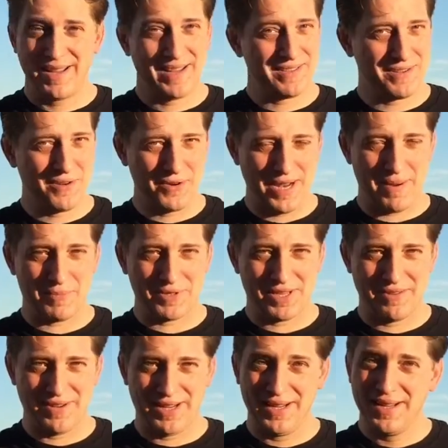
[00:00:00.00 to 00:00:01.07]
as the old Apple
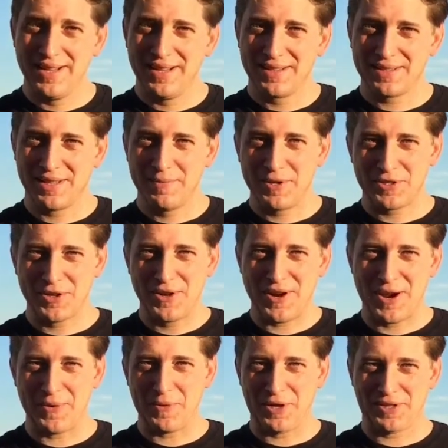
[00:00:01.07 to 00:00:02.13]
TV. So let me show you
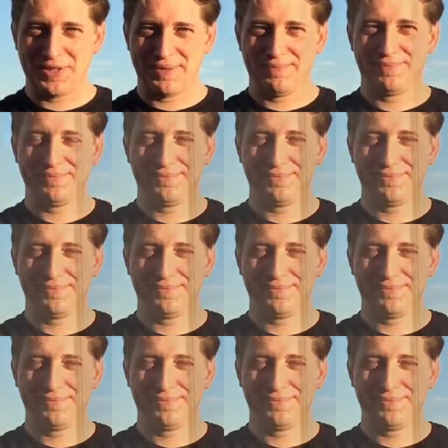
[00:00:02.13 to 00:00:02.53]
how it works.